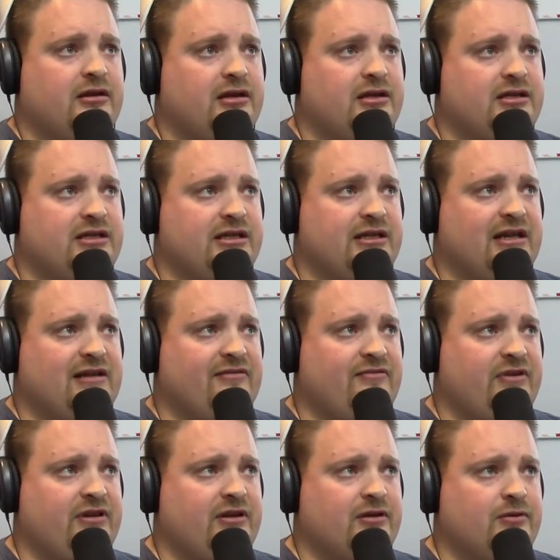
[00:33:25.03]
see, that
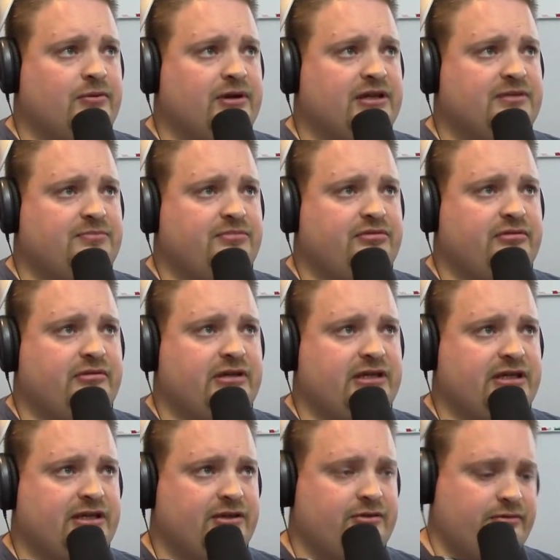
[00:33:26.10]
video was
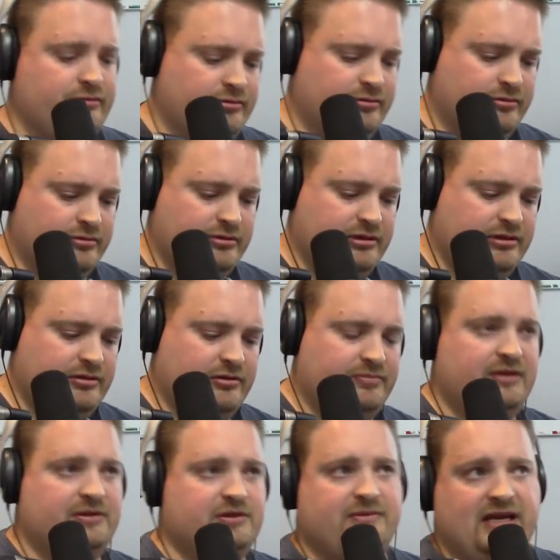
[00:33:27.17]
pretty cool, the little
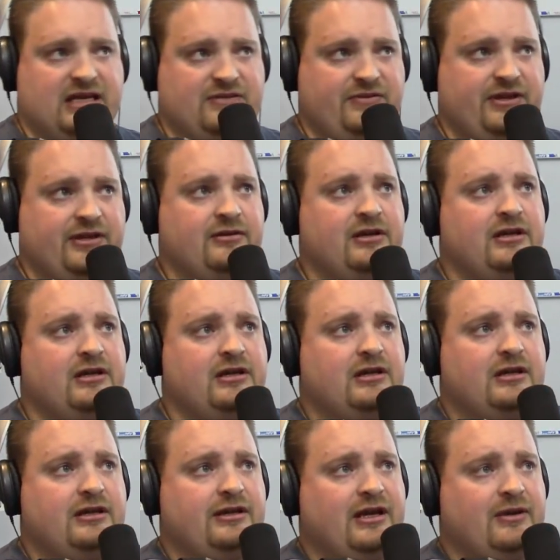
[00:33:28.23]
Pips Pass video
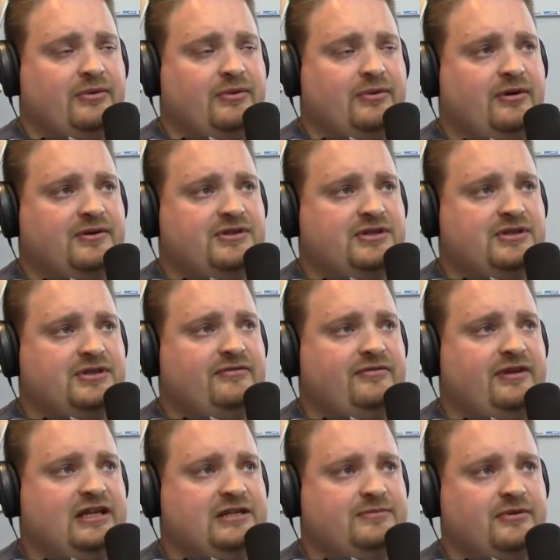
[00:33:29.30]
that we posted on
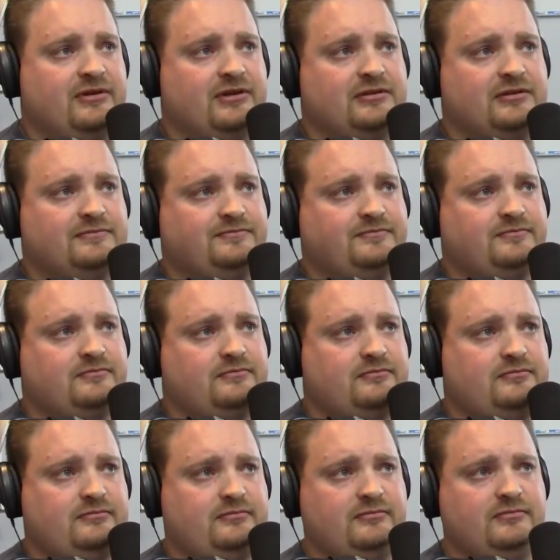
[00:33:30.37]
Facebook,
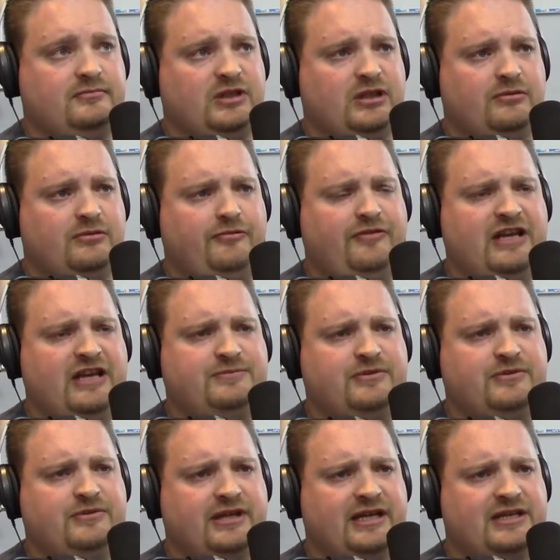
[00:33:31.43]

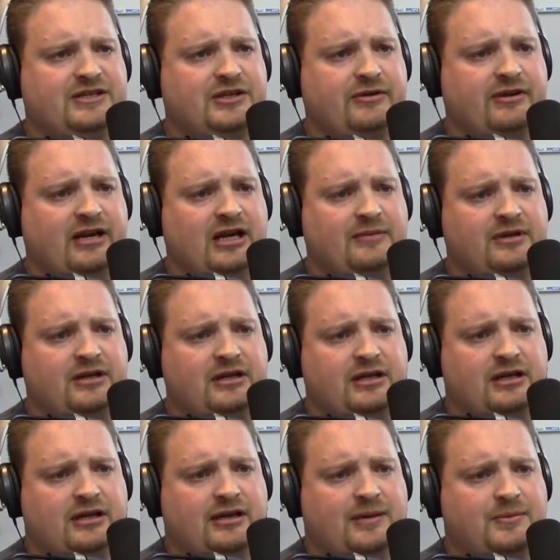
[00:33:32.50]
Instagram.
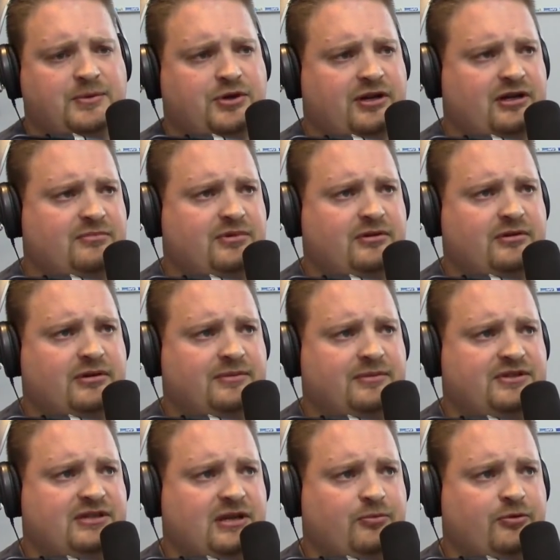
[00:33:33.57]
I'm sure I can pull it up
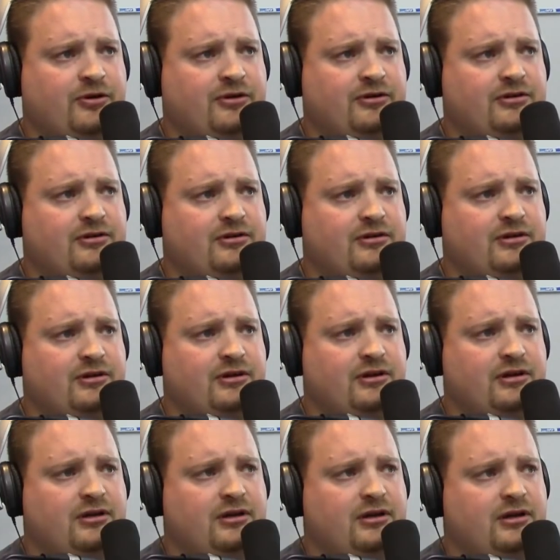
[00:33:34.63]
somewhere.
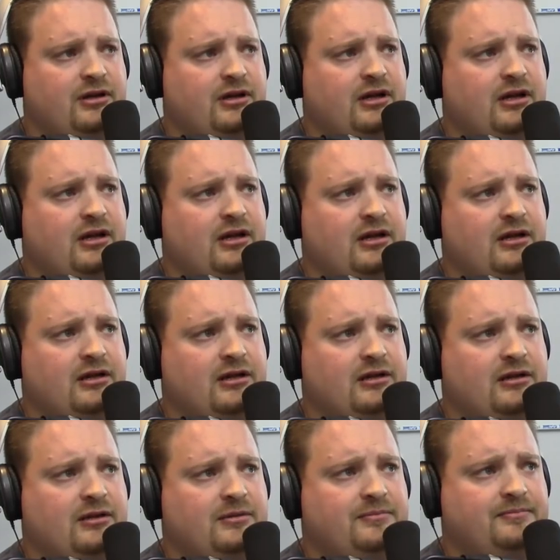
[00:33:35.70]

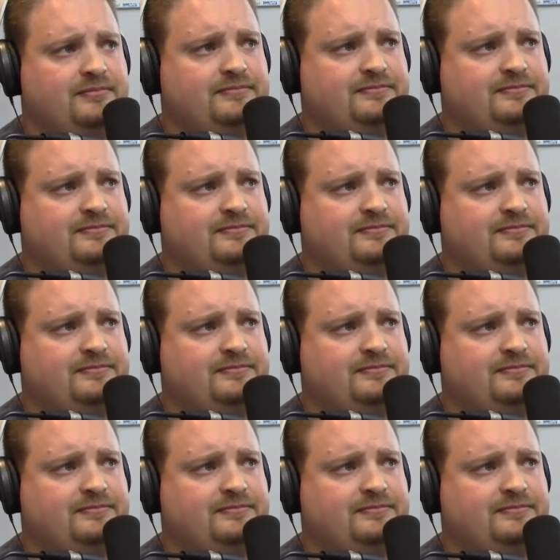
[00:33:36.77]
My